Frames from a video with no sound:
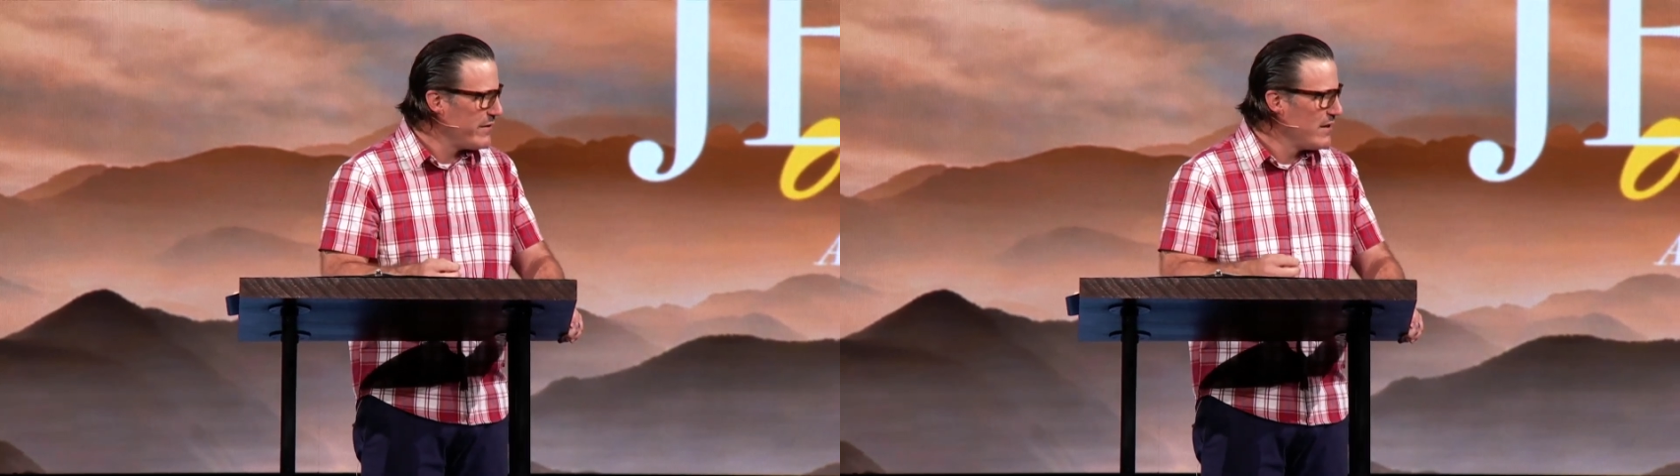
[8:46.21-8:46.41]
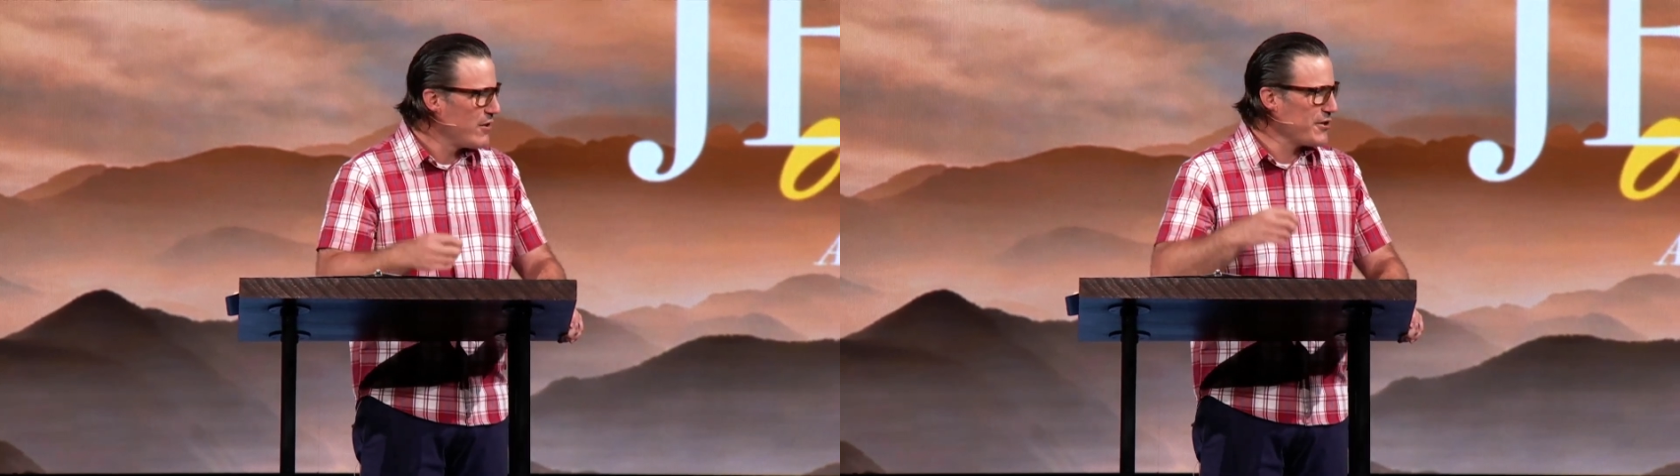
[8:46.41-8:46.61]

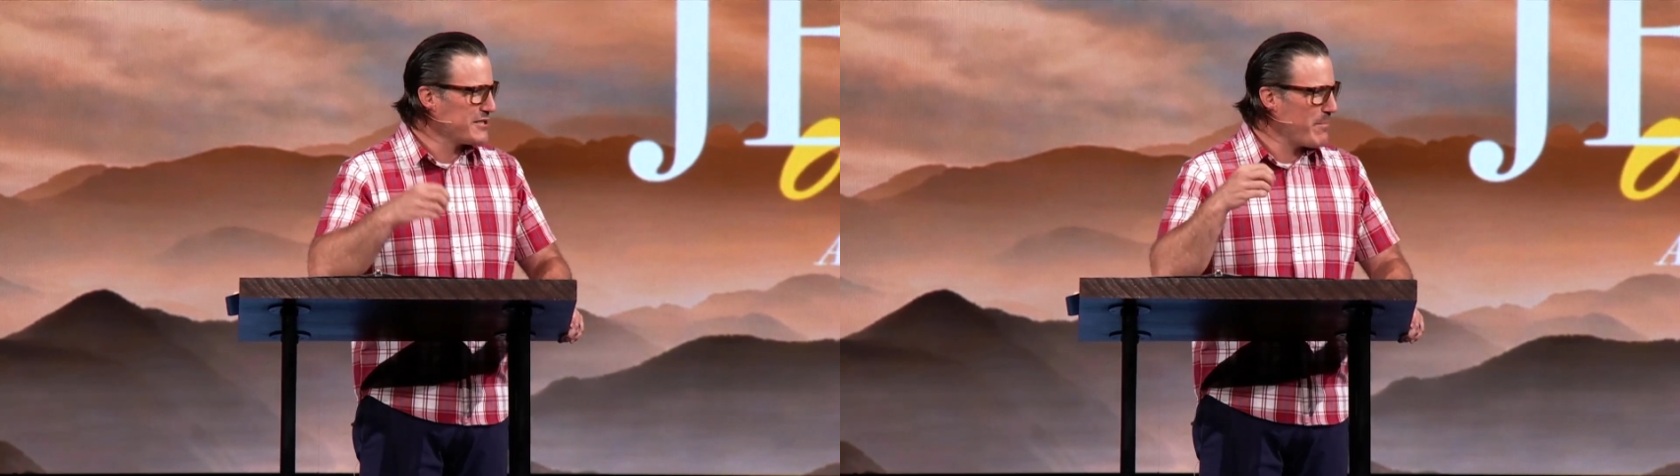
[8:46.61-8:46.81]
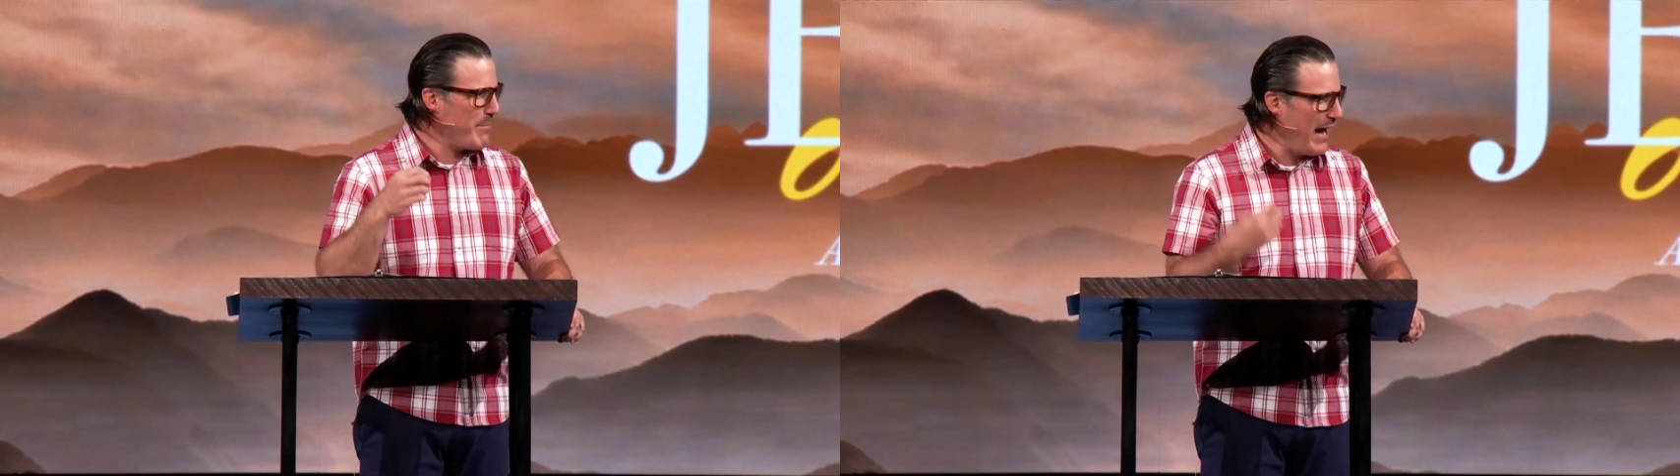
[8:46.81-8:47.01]
There is
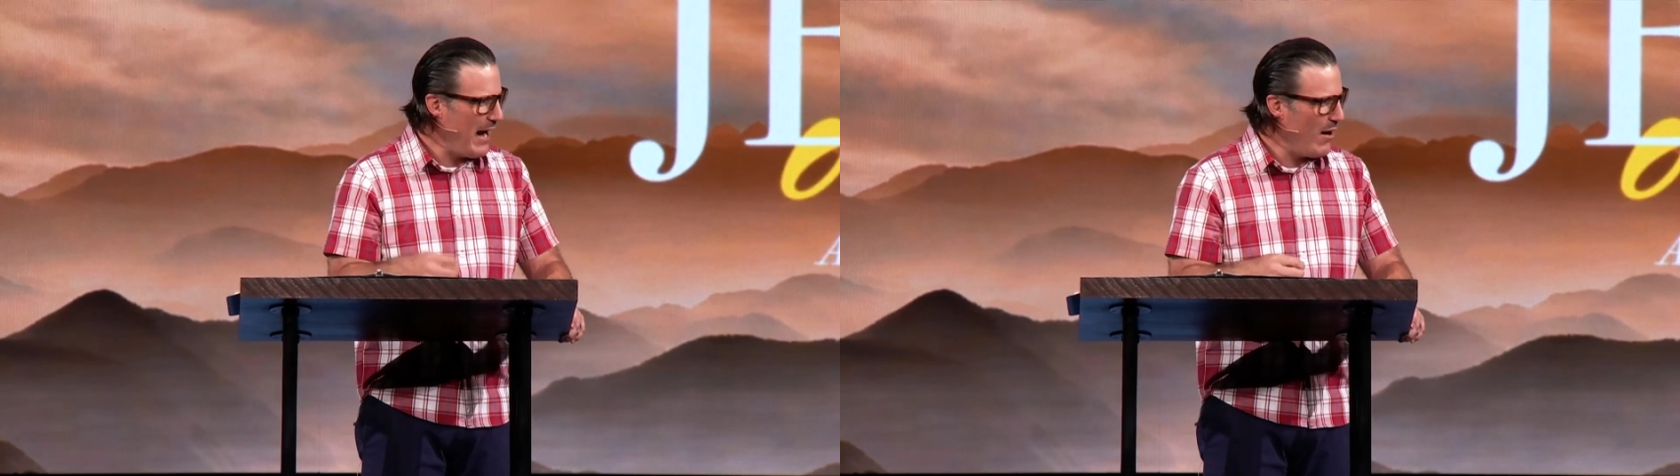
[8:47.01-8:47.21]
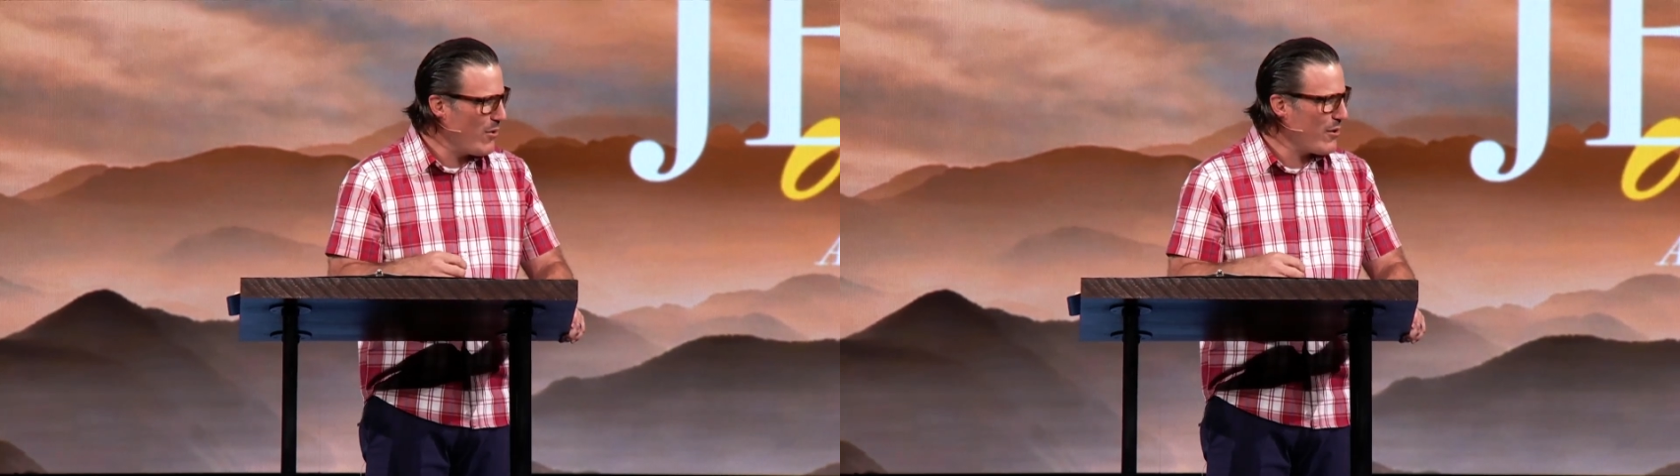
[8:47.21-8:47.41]

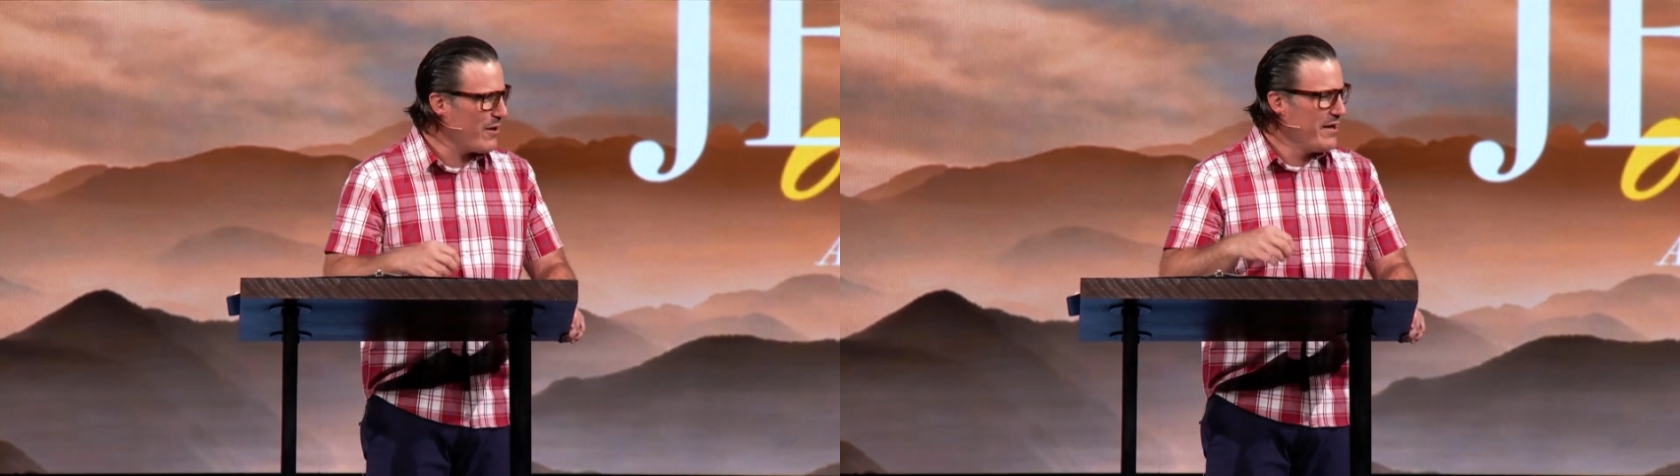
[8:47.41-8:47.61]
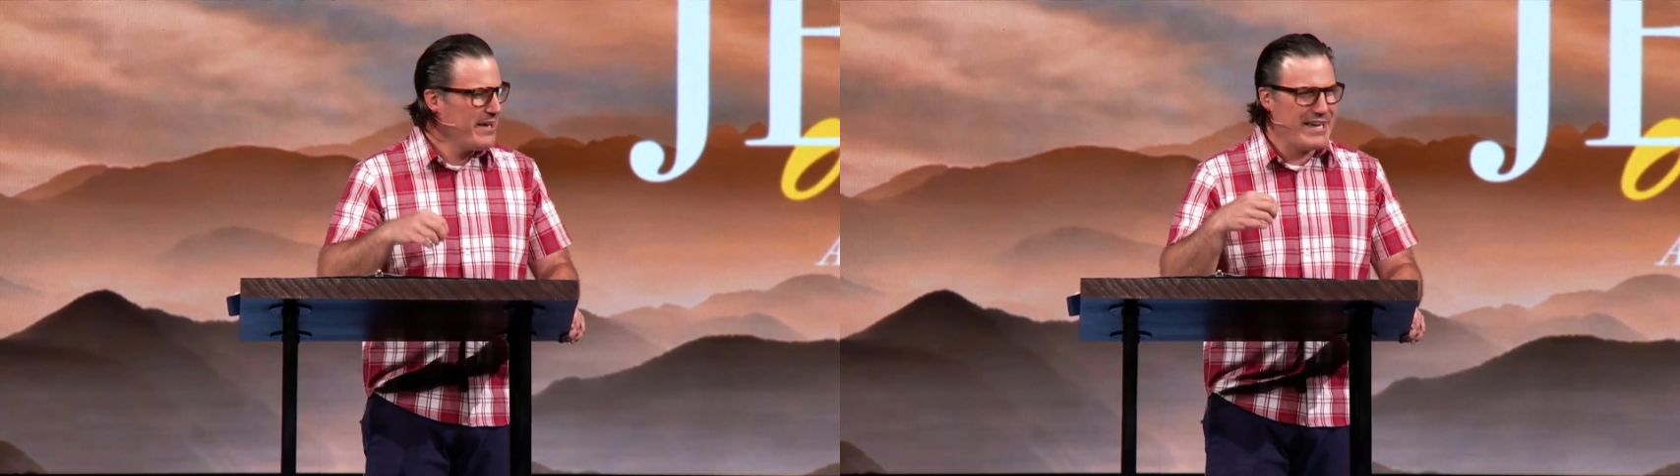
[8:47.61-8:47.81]
power
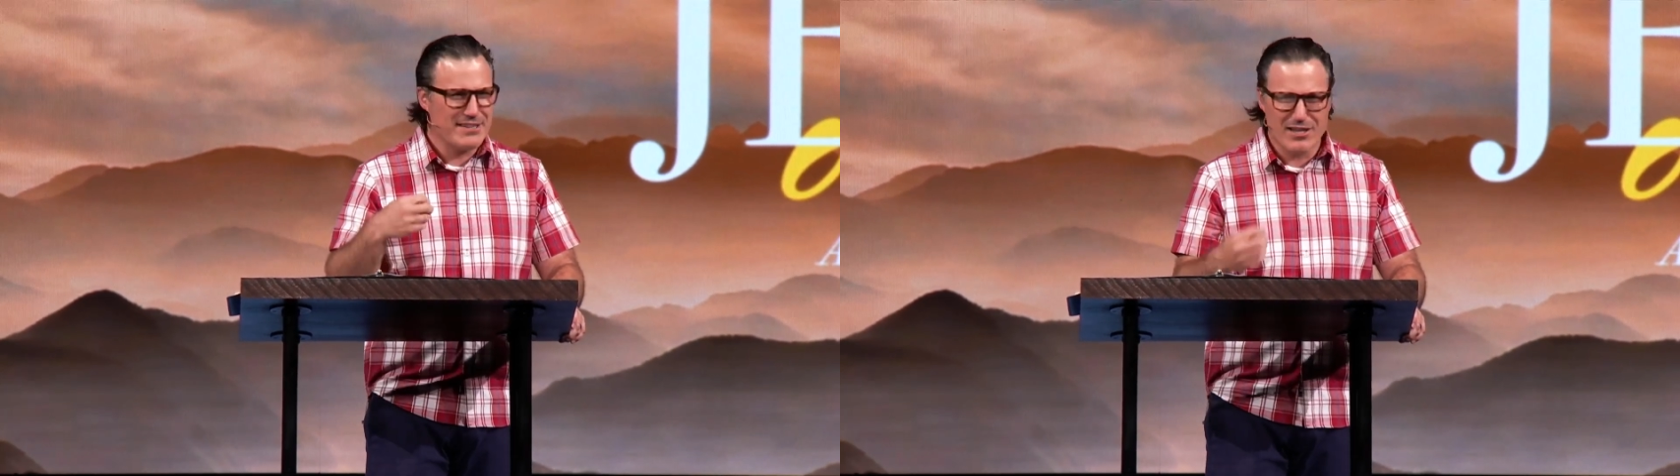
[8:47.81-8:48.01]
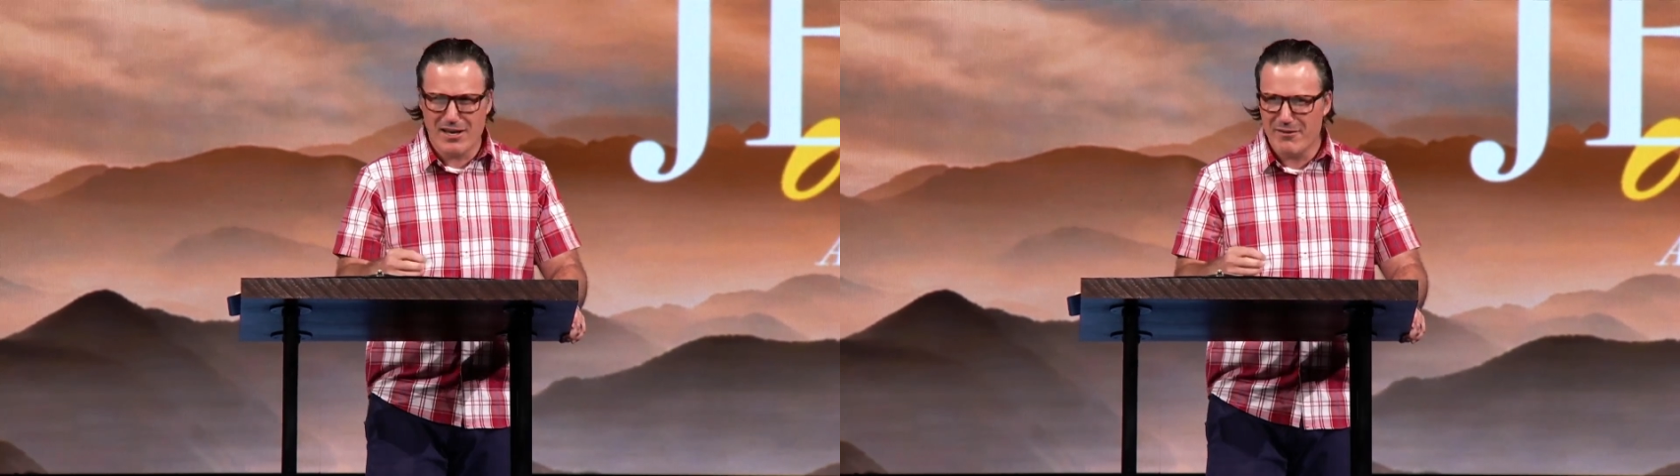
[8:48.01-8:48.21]

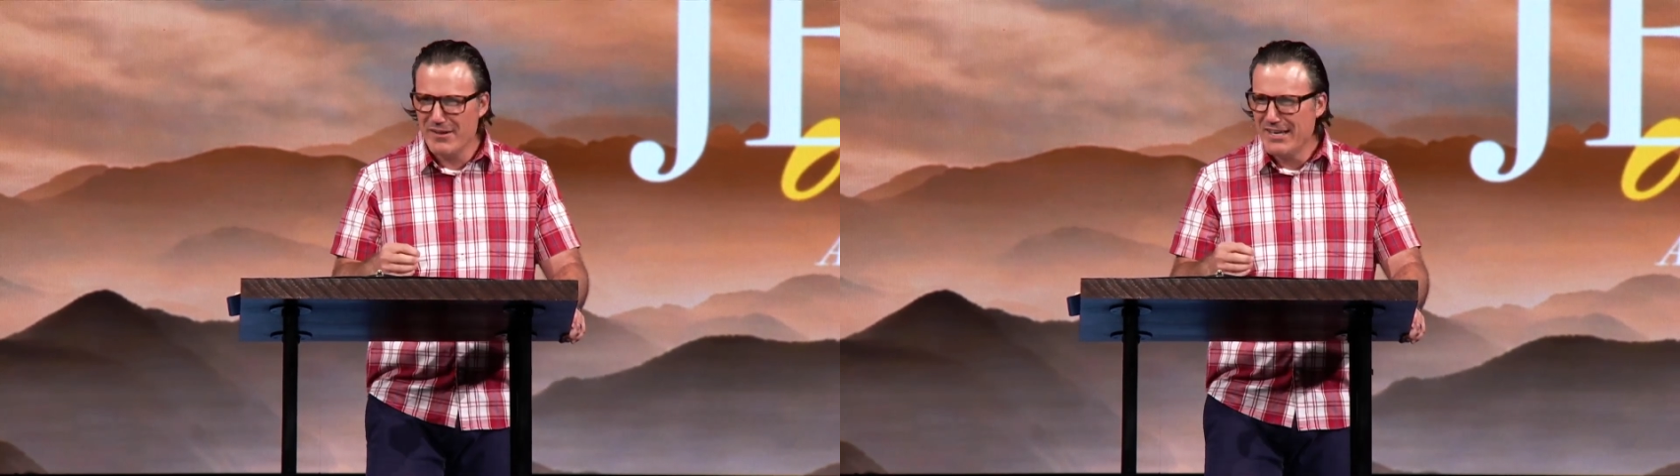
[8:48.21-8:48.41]
in love.